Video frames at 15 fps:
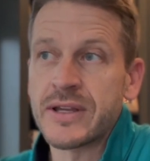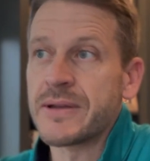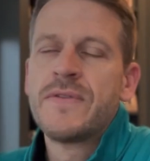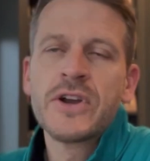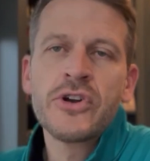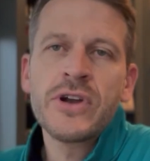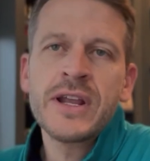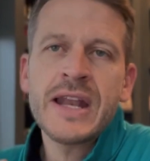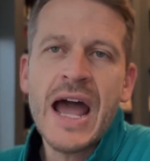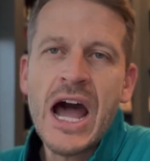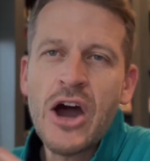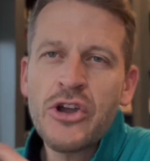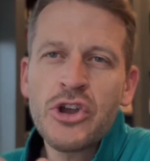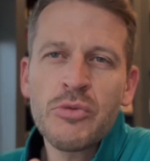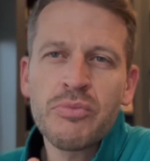Figuring
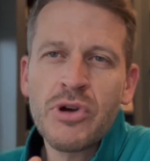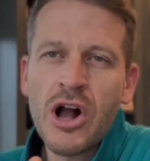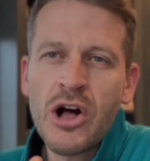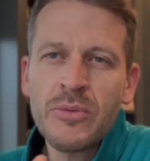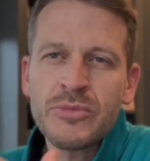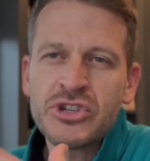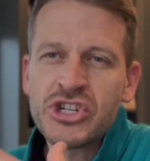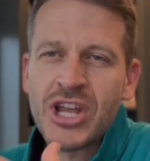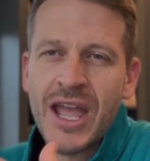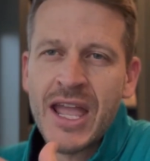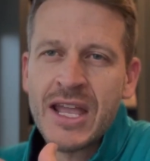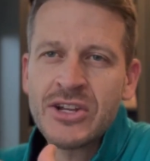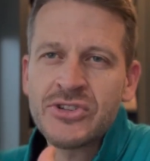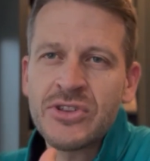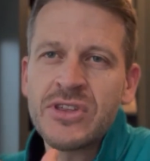how your problem
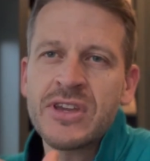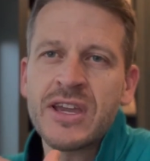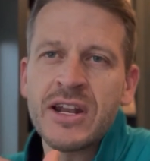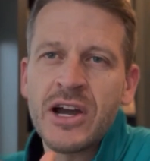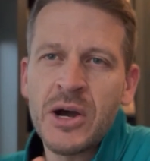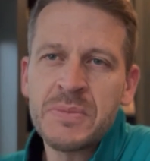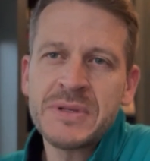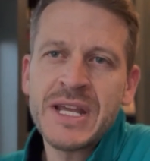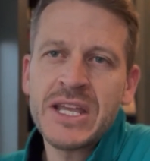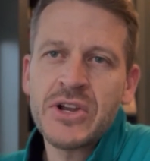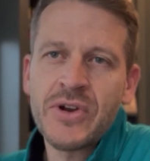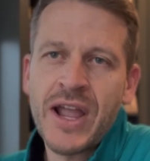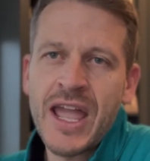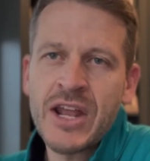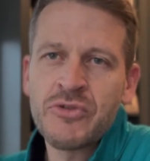changed so that you can update
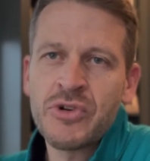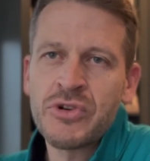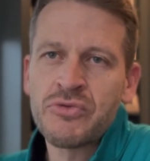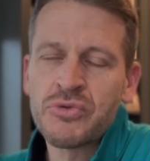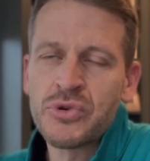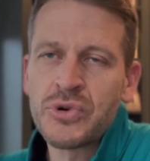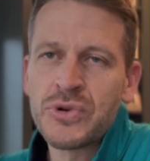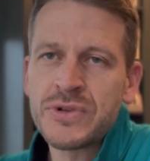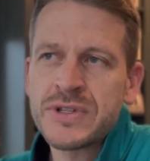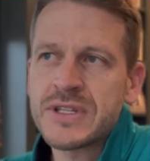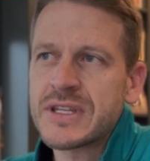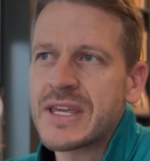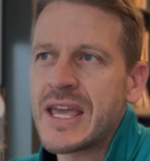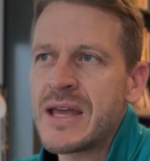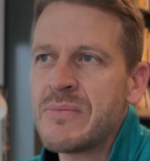your handwritten rules
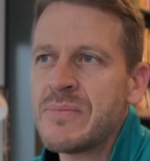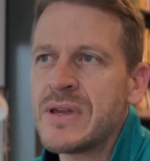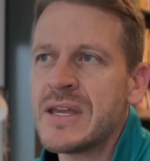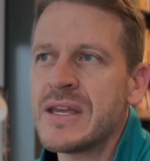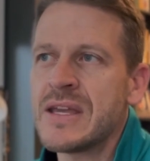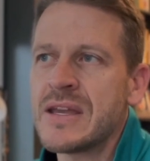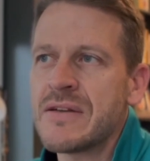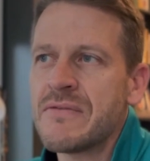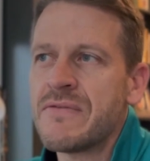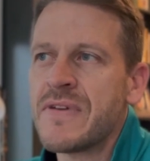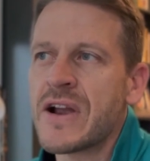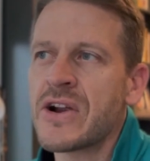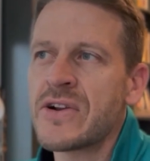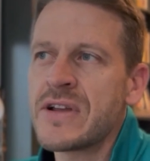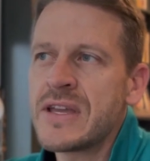can be
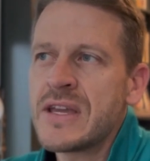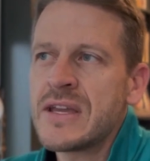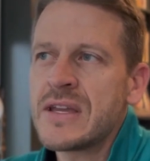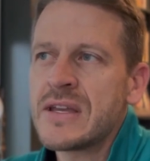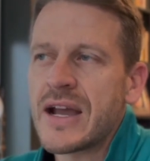very